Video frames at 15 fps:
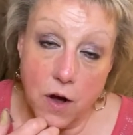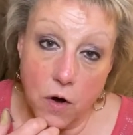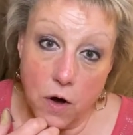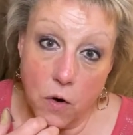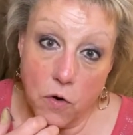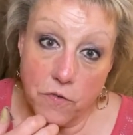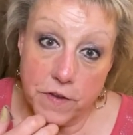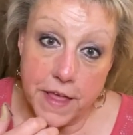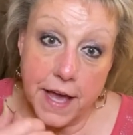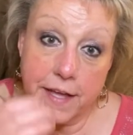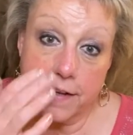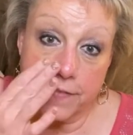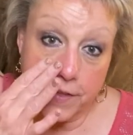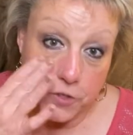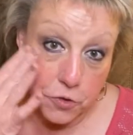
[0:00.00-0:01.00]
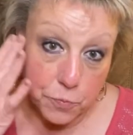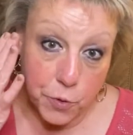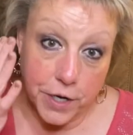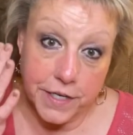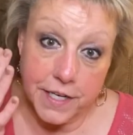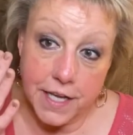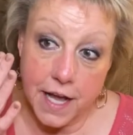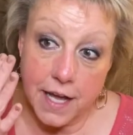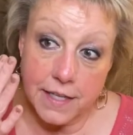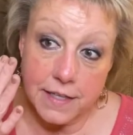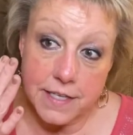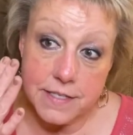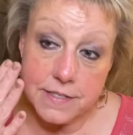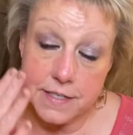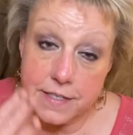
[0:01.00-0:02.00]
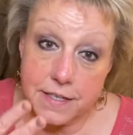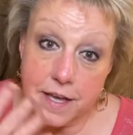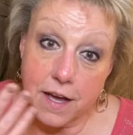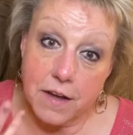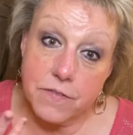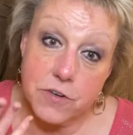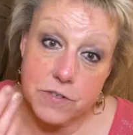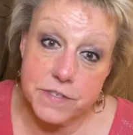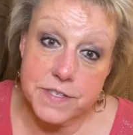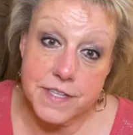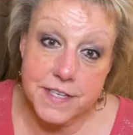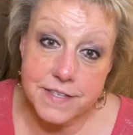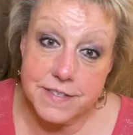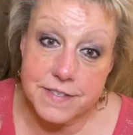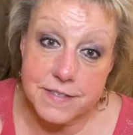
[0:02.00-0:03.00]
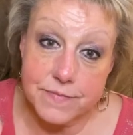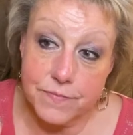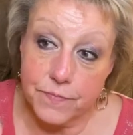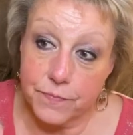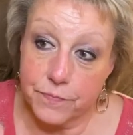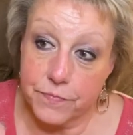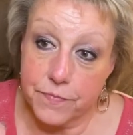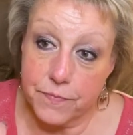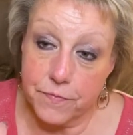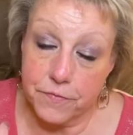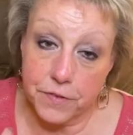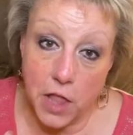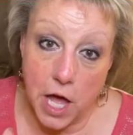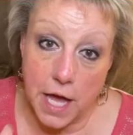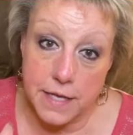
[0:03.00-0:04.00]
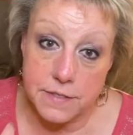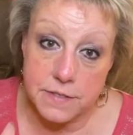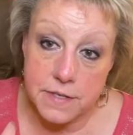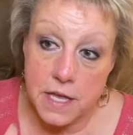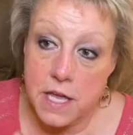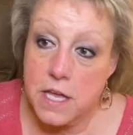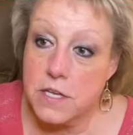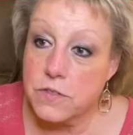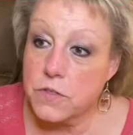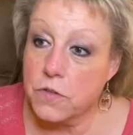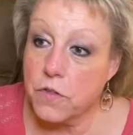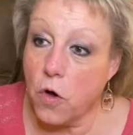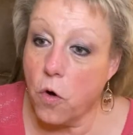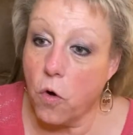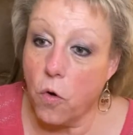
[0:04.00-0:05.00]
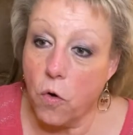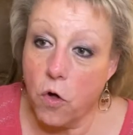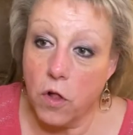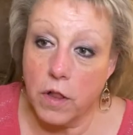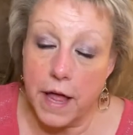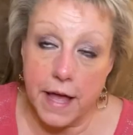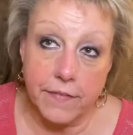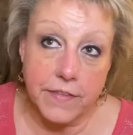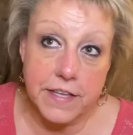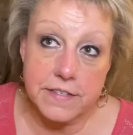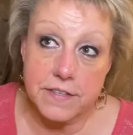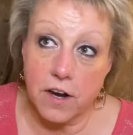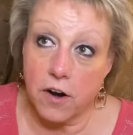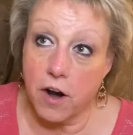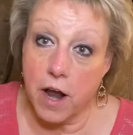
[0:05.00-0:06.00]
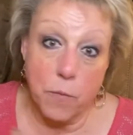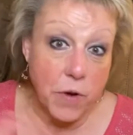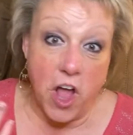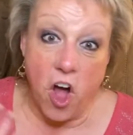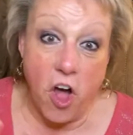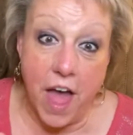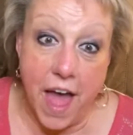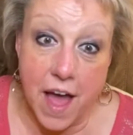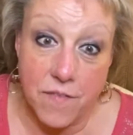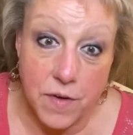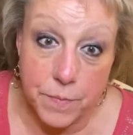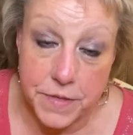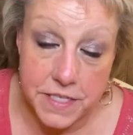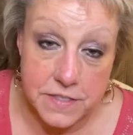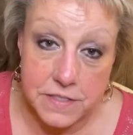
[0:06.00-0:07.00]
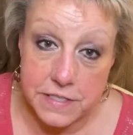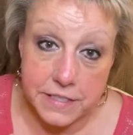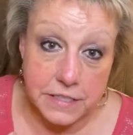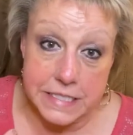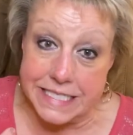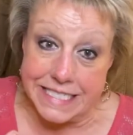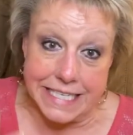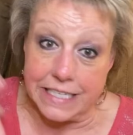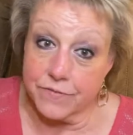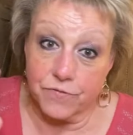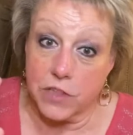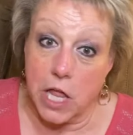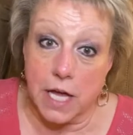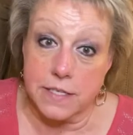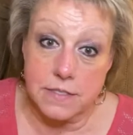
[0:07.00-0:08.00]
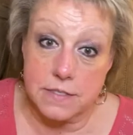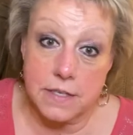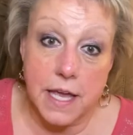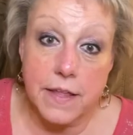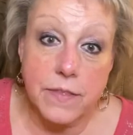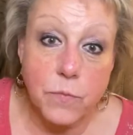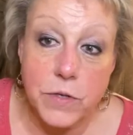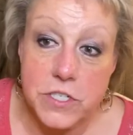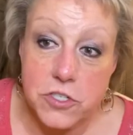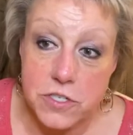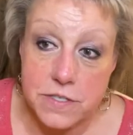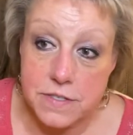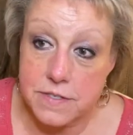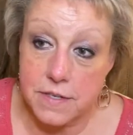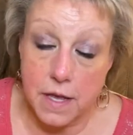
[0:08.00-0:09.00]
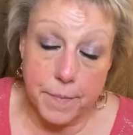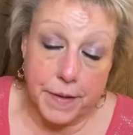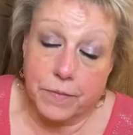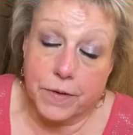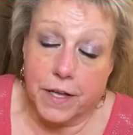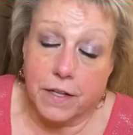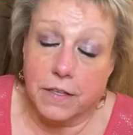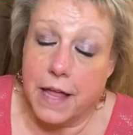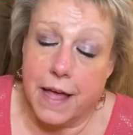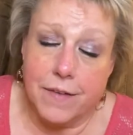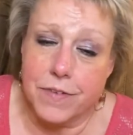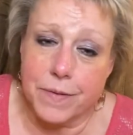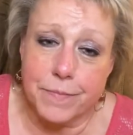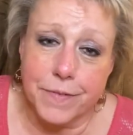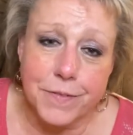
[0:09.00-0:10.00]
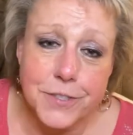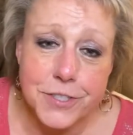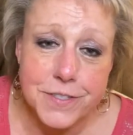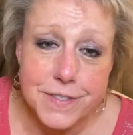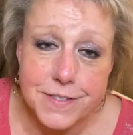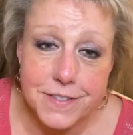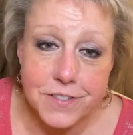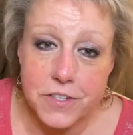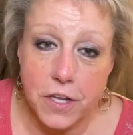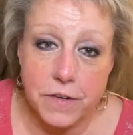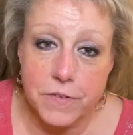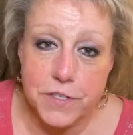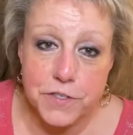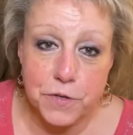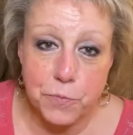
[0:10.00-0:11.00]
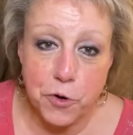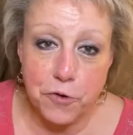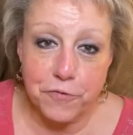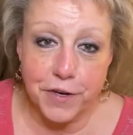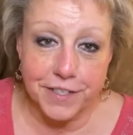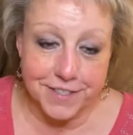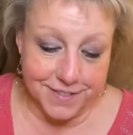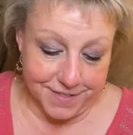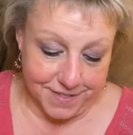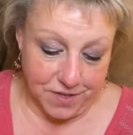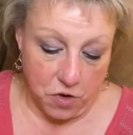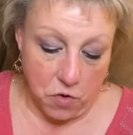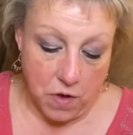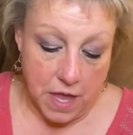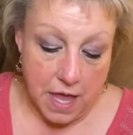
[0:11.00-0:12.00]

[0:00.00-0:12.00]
over that, and then your brightening highlights, it covers these flaws. So the whole, and we all have them, these little skin flaws, and we all have them. None of us are perfect. And so